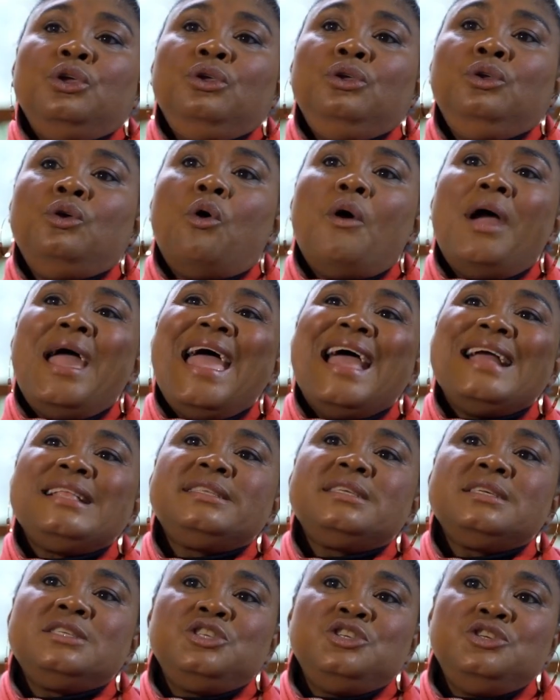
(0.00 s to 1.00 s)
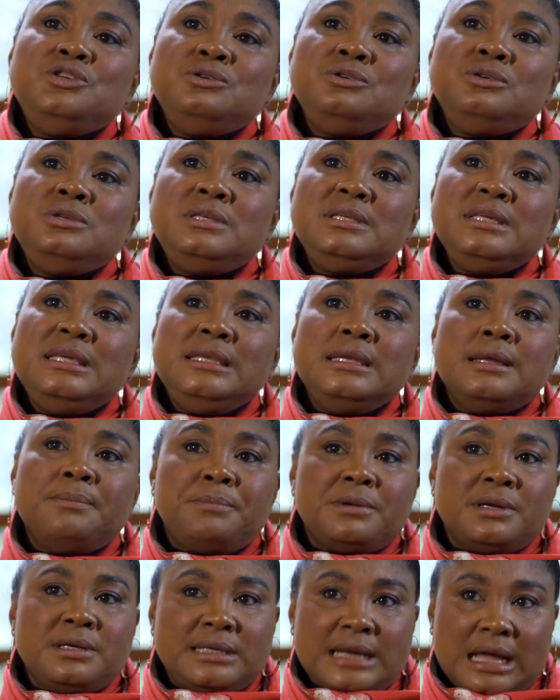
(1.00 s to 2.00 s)
your attitude in a
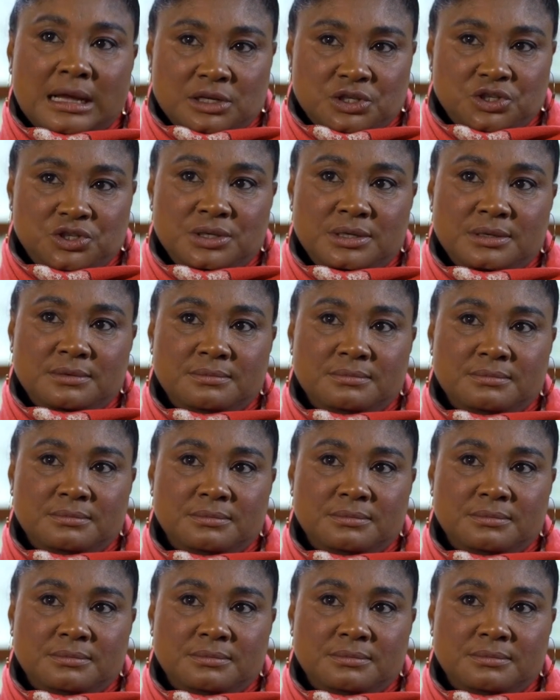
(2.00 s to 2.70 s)
production,